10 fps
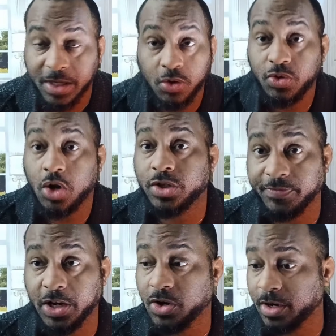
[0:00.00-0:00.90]
Who knows if
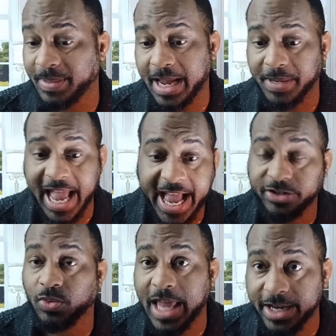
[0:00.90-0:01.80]
they're going to be able to
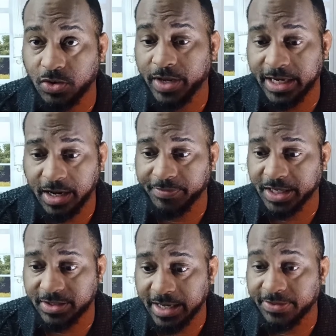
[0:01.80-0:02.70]
actualize on any of
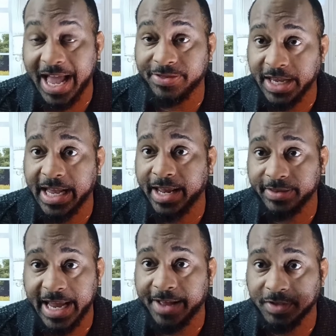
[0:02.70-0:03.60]
this that
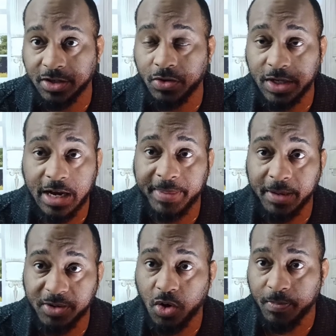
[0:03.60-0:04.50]
they have to do. You got to make
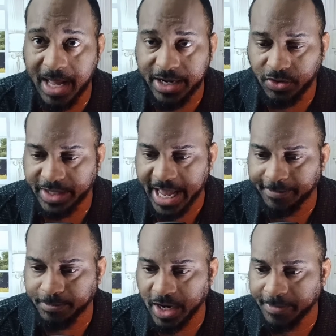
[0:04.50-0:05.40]
up your own mind on
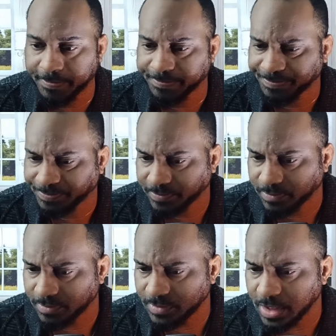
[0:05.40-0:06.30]
that, right?
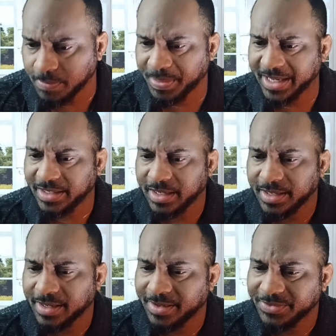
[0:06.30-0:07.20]
But
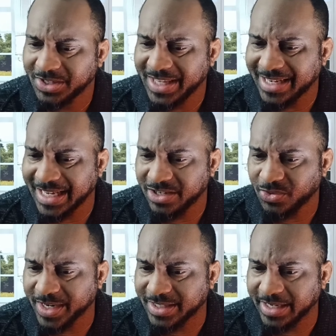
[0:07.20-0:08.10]
just that's
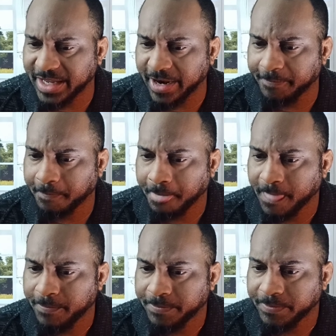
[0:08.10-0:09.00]
interesting there.
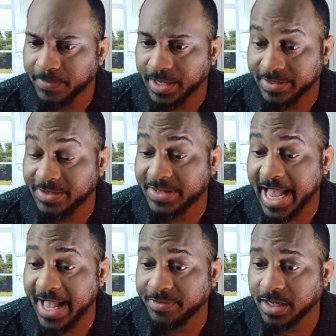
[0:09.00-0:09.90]
It says
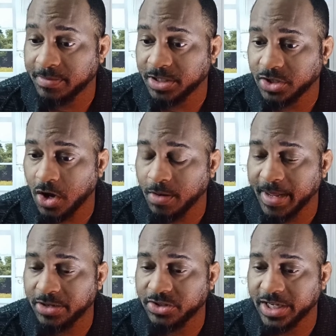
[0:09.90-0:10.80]
that have come to talk
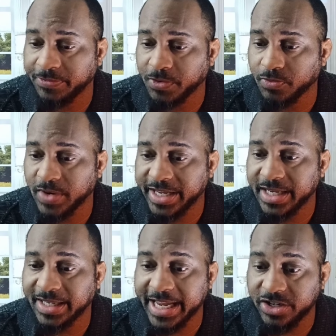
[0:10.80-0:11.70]
about different
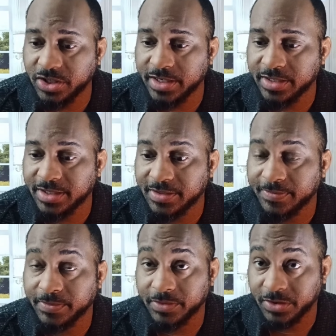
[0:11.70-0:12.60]
regulations,
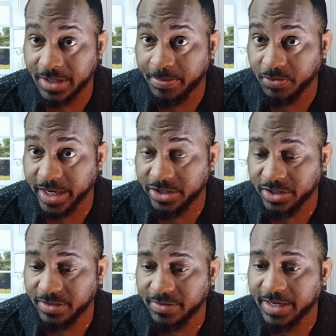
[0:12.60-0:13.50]

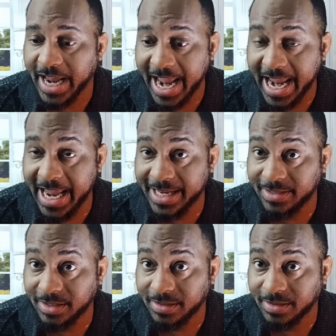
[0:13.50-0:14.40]
separation, and